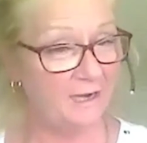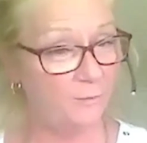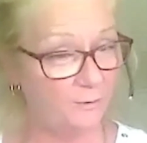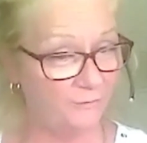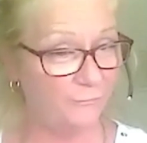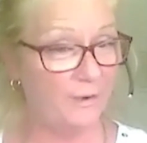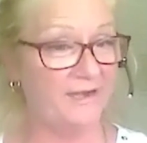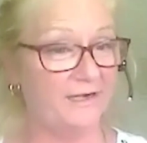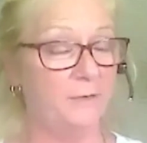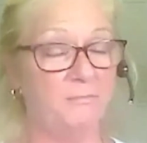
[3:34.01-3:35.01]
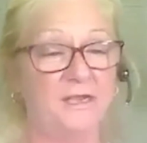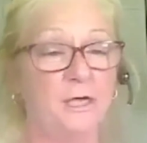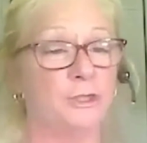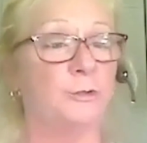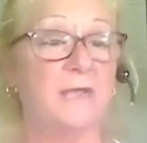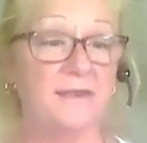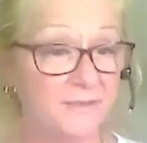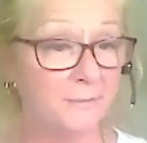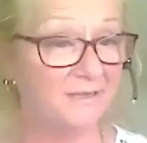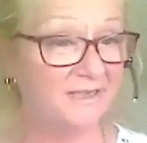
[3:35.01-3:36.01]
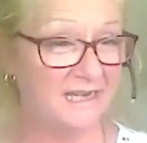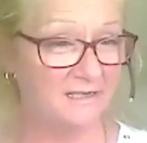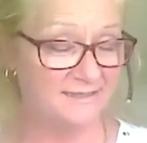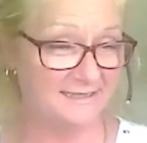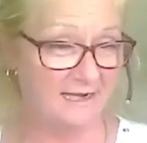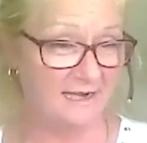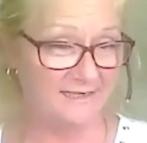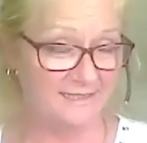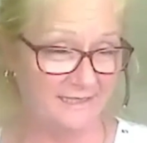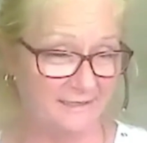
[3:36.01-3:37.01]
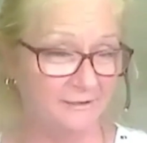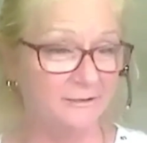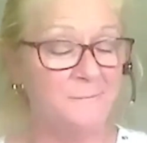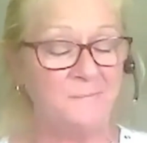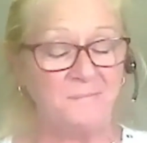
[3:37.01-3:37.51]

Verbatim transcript: and I would have read it because you gave somebody else the idea,